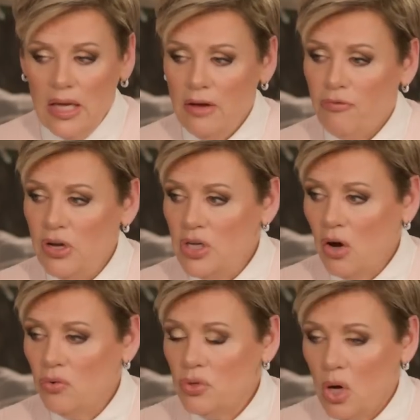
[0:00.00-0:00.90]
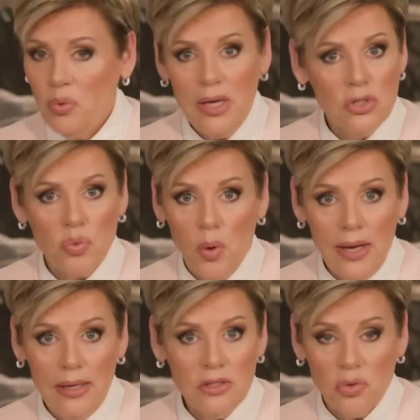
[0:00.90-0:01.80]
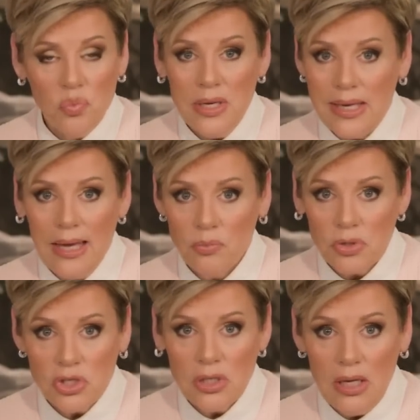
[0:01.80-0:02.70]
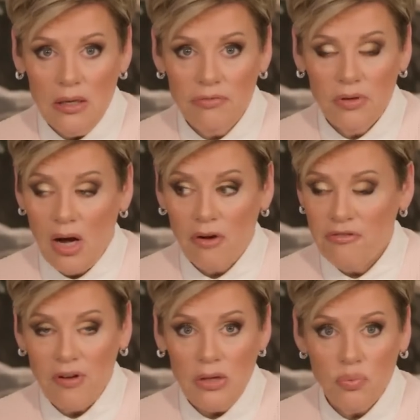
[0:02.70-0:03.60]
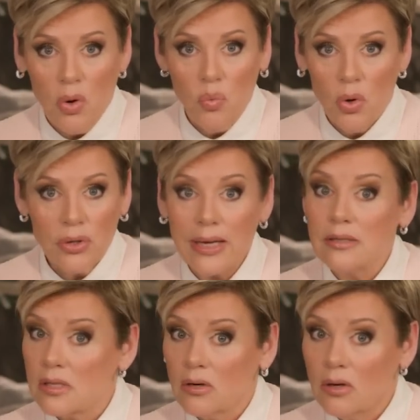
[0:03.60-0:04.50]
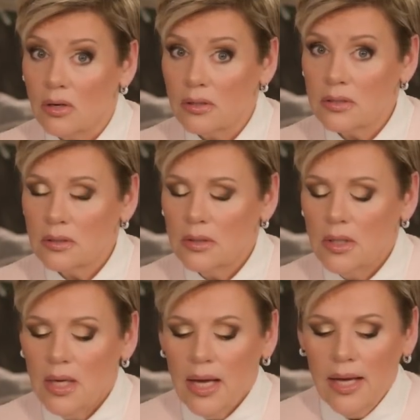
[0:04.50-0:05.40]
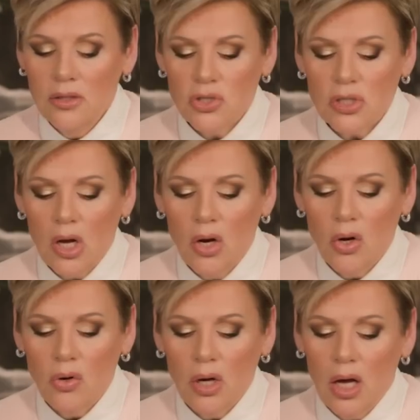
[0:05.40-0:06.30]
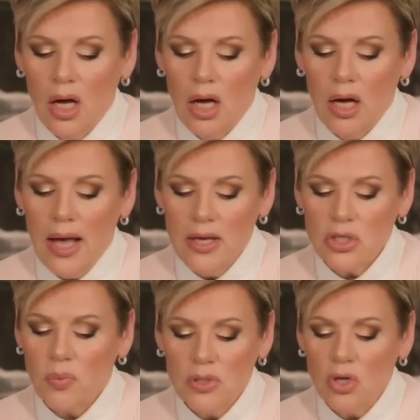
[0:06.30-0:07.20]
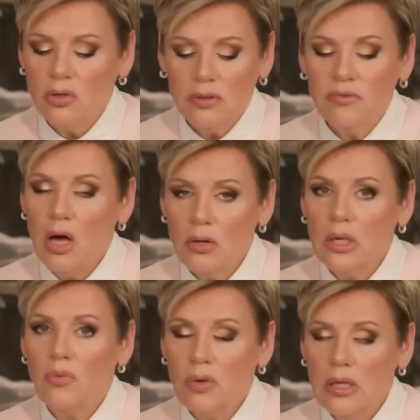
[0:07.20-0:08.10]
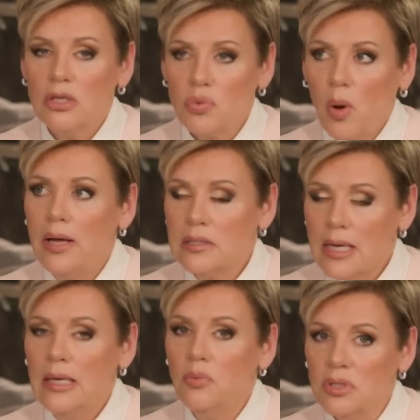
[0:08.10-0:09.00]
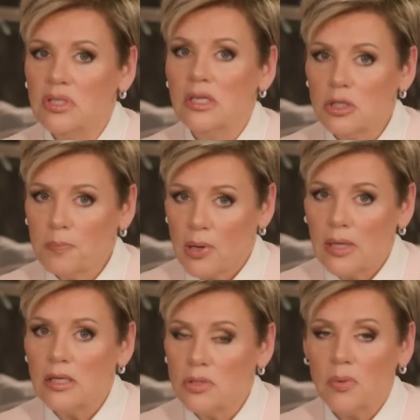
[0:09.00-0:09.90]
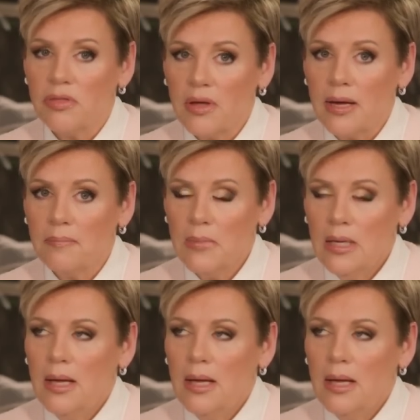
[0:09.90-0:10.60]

If we don't know his ways, we can't receive. Our faith won't work as it ought. And so as a result of not knowing his ways, he was displeased with them.